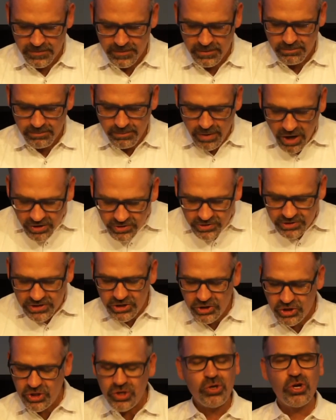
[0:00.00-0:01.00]

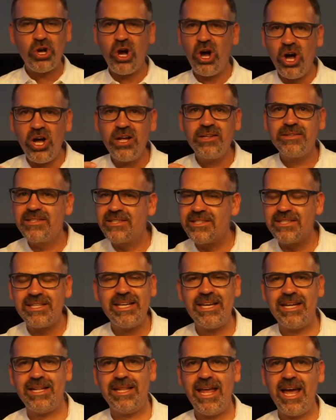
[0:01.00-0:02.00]
Moses, you can't
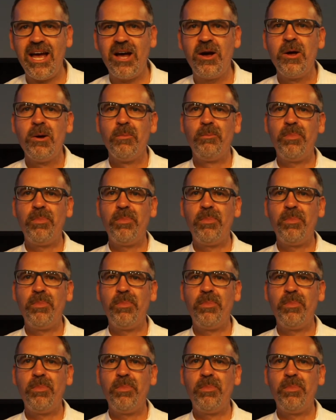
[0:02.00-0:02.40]
see it now,